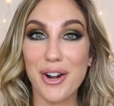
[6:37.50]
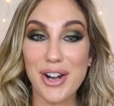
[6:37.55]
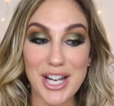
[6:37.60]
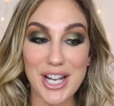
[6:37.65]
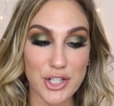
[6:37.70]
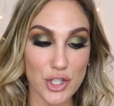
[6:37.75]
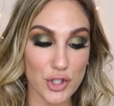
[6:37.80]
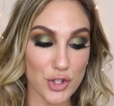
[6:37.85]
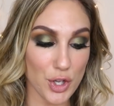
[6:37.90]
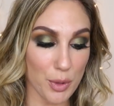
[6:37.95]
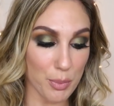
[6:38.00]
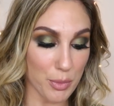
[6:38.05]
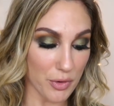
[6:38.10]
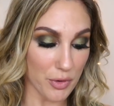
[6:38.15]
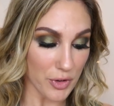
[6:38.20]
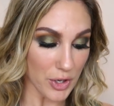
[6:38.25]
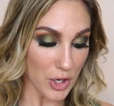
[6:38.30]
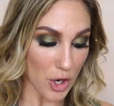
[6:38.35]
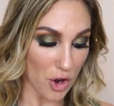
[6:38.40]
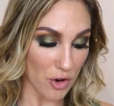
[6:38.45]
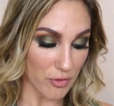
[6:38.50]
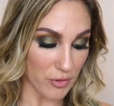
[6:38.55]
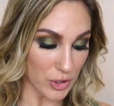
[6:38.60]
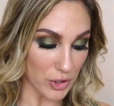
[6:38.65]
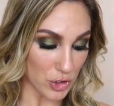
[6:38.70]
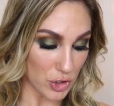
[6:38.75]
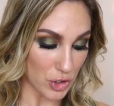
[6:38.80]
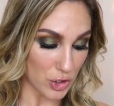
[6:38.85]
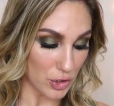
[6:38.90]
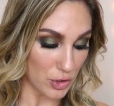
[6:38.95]
All right, so moving
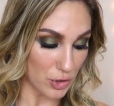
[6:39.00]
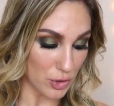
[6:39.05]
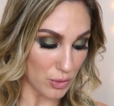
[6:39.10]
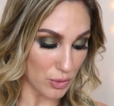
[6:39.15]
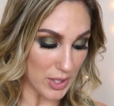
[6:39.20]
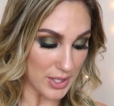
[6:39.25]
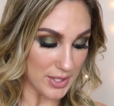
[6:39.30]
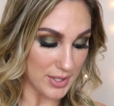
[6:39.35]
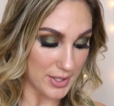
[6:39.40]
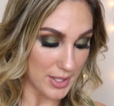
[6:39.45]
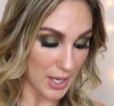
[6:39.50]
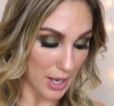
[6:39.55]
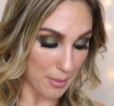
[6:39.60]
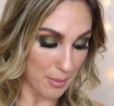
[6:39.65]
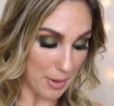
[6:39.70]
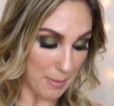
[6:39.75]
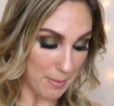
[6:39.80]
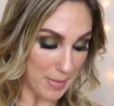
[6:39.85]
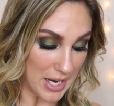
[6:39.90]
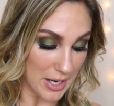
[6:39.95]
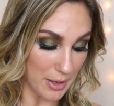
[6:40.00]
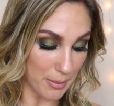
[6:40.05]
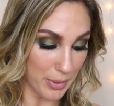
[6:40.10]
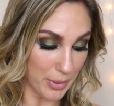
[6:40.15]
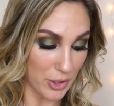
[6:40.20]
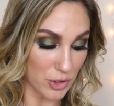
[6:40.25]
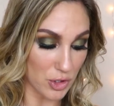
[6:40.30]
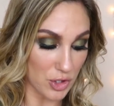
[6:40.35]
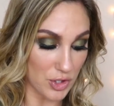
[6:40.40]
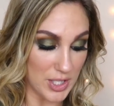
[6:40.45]
over to some makeup
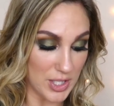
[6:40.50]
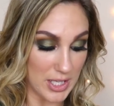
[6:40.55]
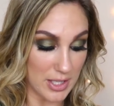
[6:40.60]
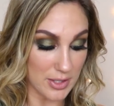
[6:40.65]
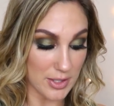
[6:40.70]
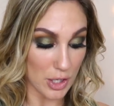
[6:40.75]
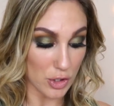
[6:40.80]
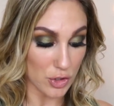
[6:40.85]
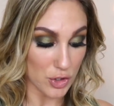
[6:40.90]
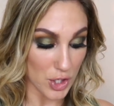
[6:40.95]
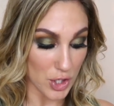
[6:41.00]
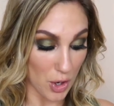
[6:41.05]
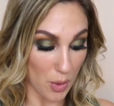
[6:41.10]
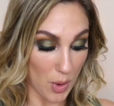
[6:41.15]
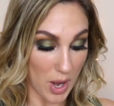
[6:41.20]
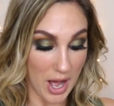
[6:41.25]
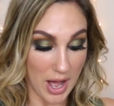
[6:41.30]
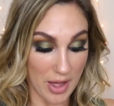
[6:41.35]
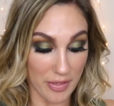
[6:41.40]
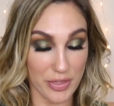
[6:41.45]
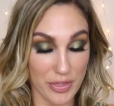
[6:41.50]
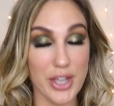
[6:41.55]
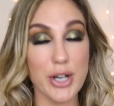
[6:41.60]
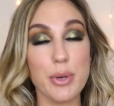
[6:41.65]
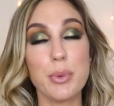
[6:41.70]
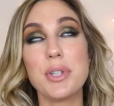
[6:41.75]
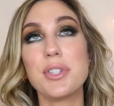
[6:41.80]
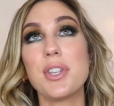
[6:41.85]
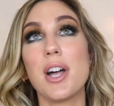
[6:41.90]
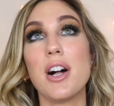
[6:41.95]
purchases. So
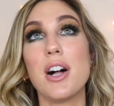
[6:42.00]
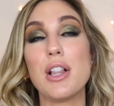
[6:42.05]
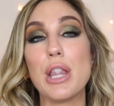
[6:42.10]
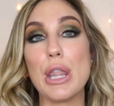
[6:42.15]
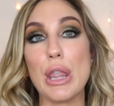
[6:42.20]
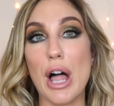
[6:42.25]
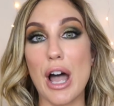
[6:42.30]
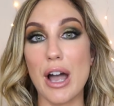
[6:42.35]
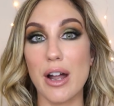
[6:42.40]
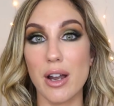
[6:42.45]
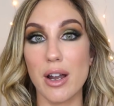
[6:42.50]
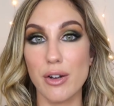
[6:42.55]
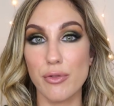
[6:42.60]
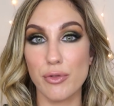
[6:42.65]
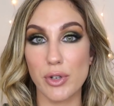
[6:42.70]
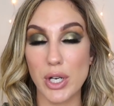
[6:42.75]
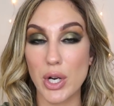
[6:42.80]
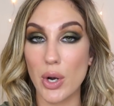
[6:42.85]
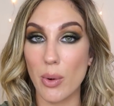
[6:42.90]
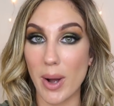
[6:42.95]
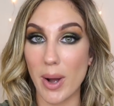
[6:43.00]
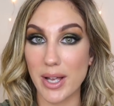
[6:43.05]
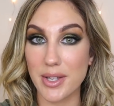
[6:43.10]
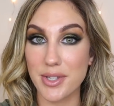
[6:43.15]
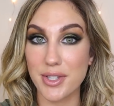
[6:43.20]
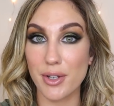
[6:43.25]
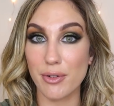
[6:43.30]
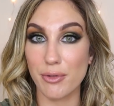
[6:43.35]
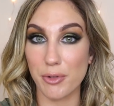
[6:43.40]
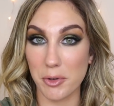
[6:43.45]
there was a lot of
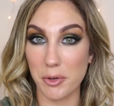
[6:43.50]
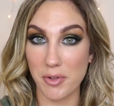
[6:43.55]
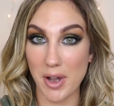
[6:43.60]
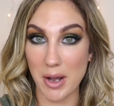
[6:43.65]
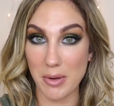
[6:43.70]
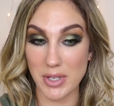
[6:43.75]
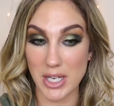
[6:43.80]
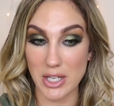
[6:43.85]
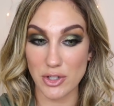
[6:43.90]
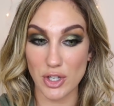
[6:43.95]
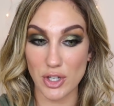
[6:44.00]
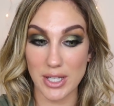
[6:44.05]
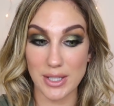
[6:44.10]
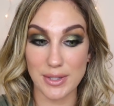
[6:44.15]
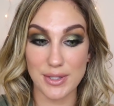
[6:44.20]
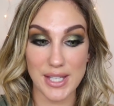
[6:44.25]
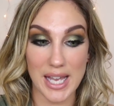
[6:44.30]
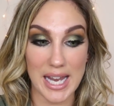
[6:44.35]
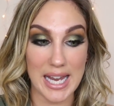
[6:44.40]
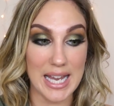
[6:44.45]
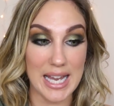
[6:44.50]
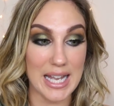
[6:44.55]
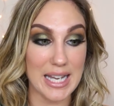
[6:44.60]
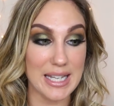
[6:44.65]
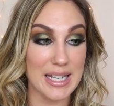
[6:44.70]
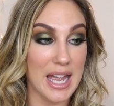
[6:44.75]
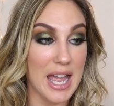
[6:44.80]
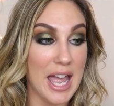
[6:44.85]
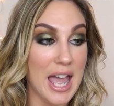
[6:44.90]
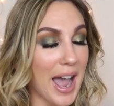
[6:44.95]
requests for foundations,
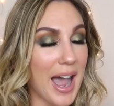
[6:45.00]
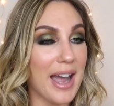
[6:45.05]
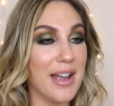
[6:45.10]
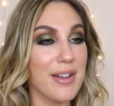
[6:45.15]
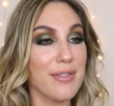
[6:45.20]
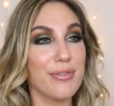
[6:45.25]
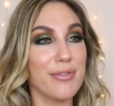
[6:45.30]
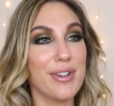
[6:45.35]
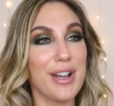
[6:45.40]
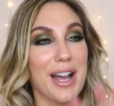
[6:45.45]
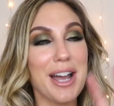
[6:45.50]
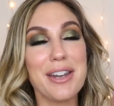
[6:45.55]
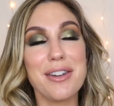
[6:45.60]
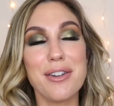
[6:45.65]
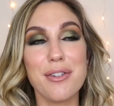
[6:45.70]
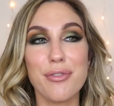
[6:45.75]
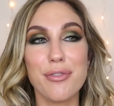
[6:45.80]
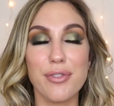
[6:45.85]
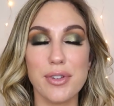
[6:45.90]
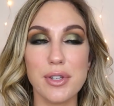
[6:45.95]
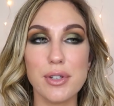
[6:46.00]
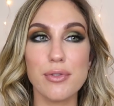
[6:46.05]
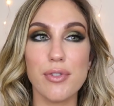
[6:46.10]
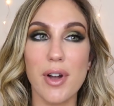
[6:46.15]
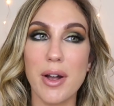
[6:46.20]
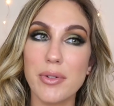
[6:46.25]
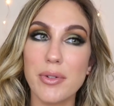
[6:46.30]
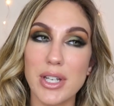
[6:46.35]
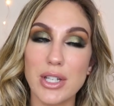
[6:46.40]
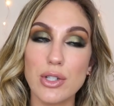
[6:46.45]
and I've gotten a few
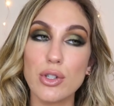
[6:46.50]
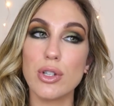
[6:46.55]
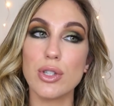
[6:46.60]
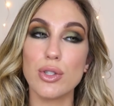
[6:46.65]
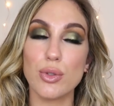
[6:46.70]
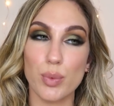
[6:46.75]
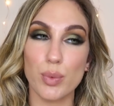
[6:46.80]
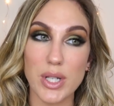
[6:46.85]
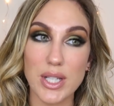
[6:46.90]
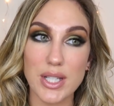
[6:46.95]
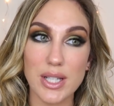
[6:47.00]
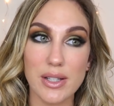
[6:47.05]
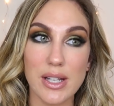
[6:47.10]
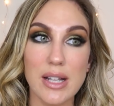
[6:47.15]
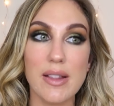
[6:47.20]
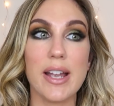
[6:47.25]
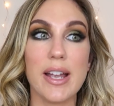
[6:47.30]
foundations recently.